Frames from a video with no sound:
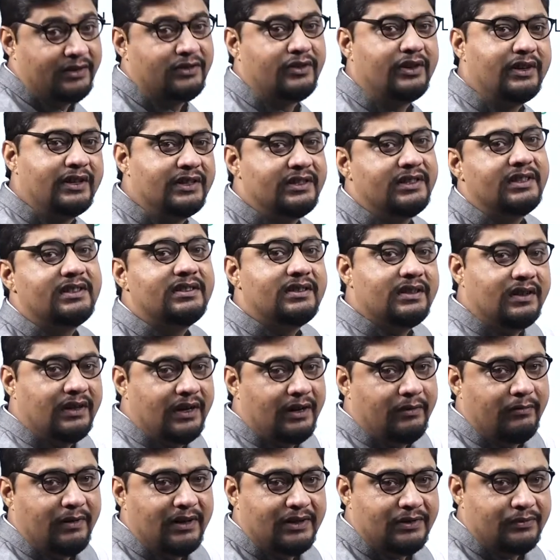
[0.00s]
So it is just
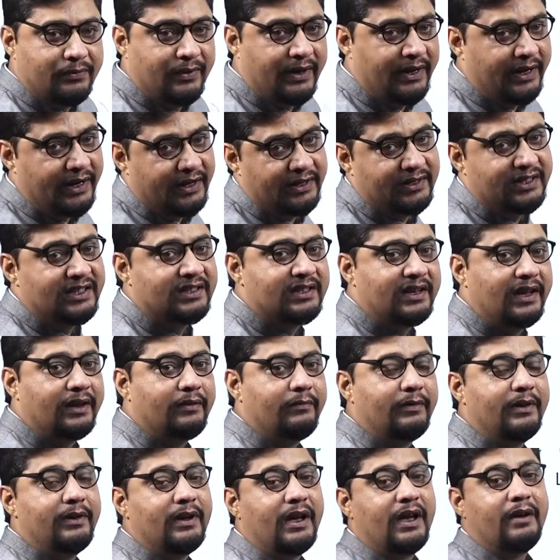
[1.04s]
advanced variant, just like
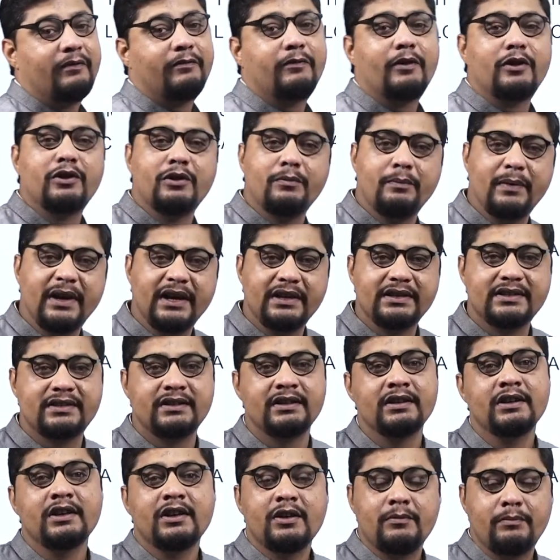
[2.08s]
we have for the MiGs,
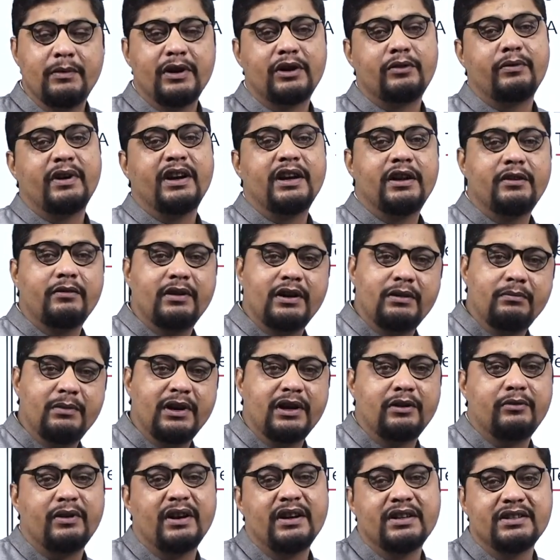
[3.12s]
MiG-21,
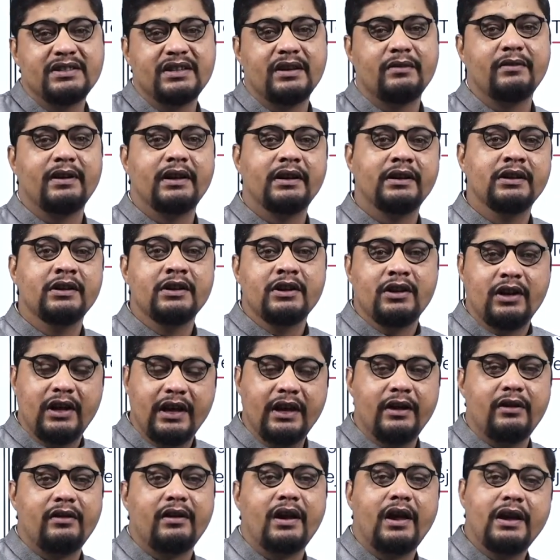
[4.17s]
MiG-27.
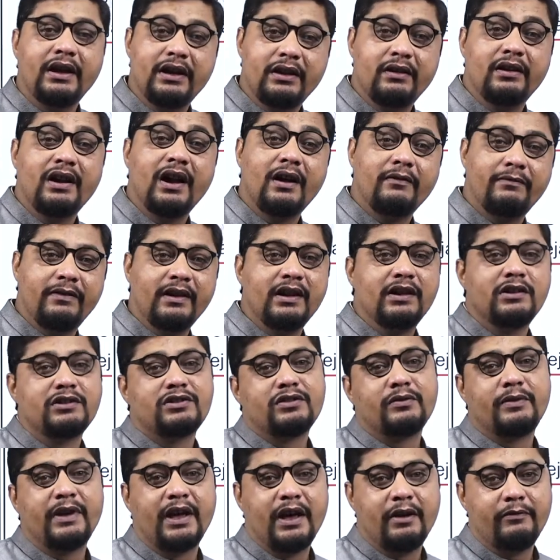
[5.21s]
In Rafale also
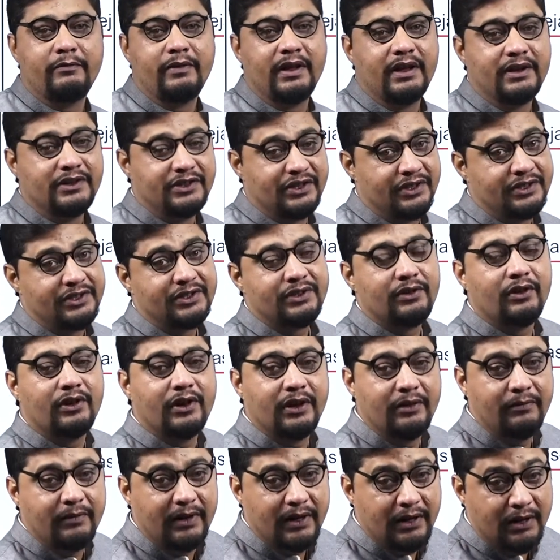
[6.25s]
we have versions, or
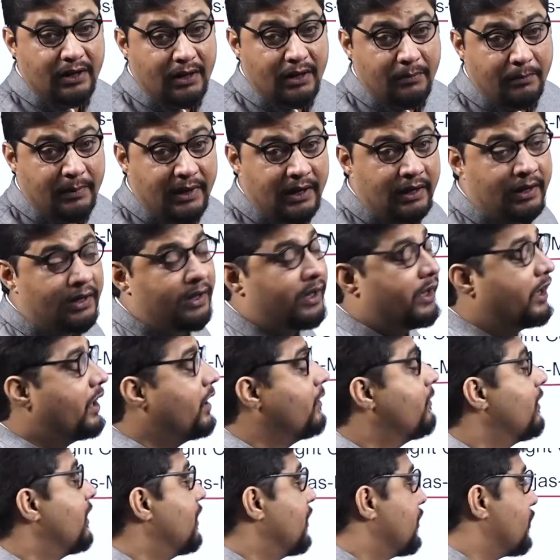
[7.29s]
even in the
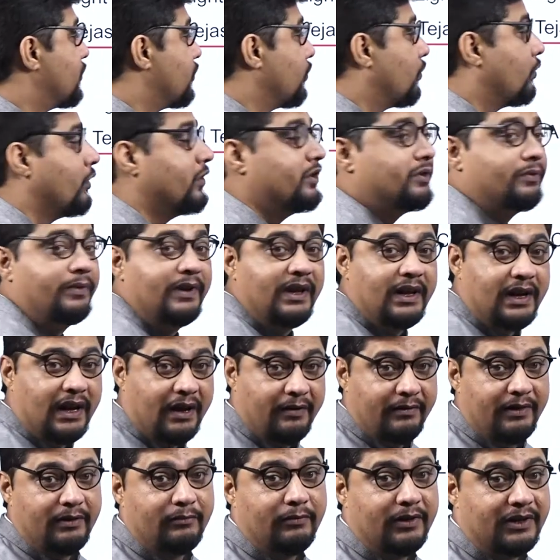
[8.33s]
Sukhois we are
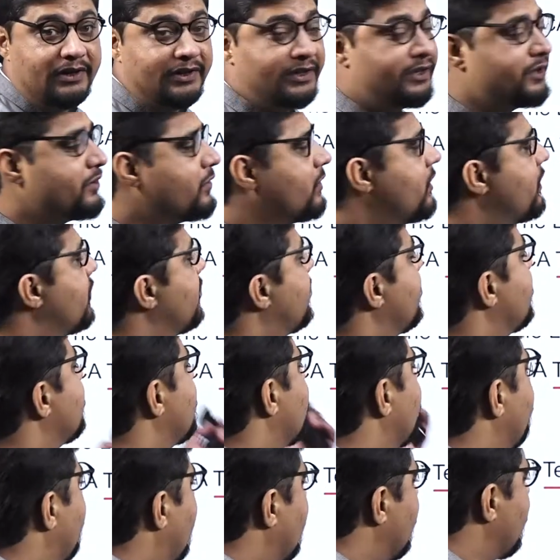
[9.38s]
having versions. So it is
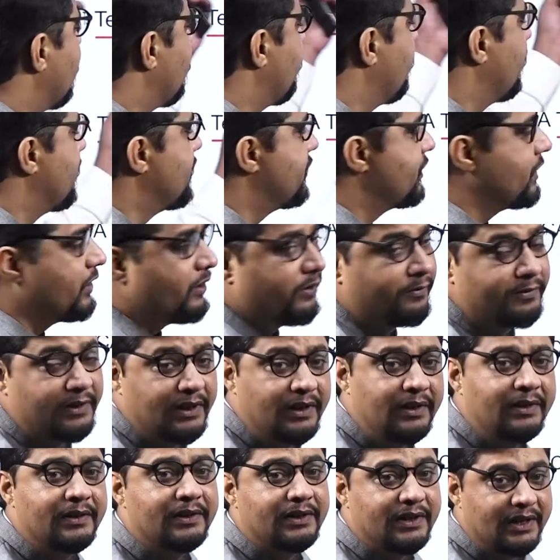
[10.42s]
another version of the
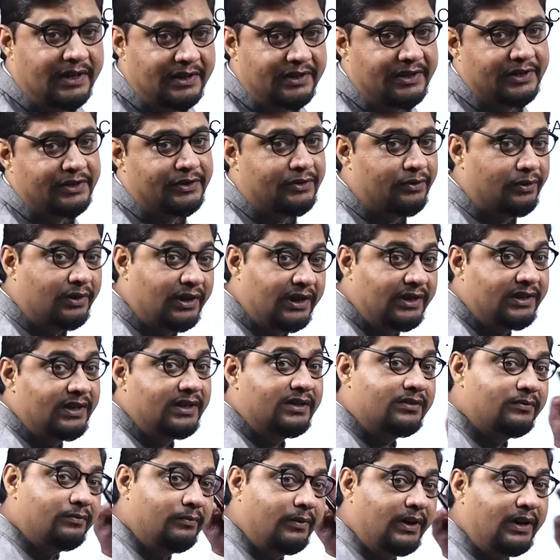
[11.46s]
Tejas. So Tejas,
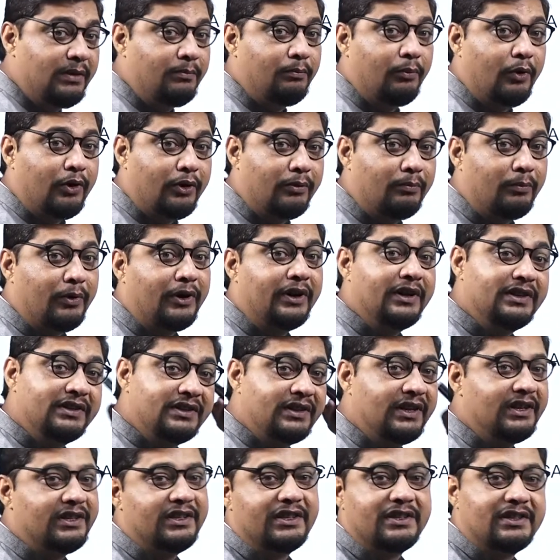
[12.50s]
one important point is
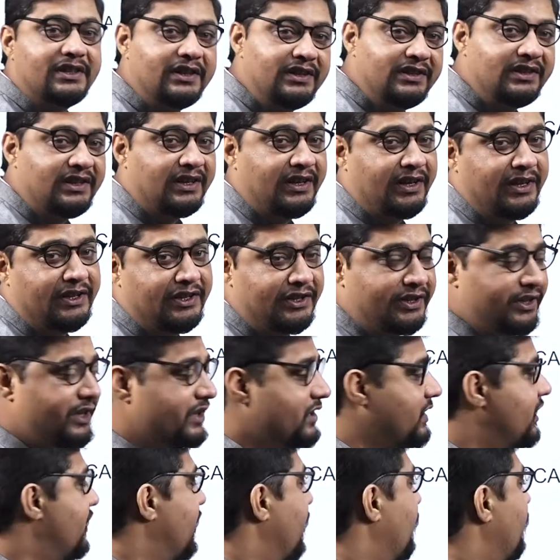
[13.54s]
Tejas is indigenously
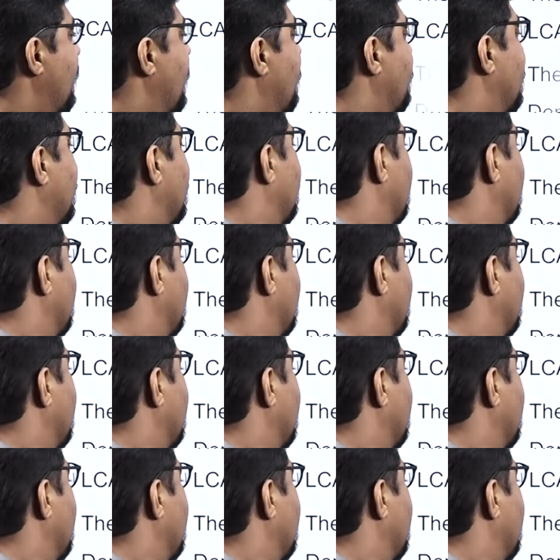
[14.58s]
developed.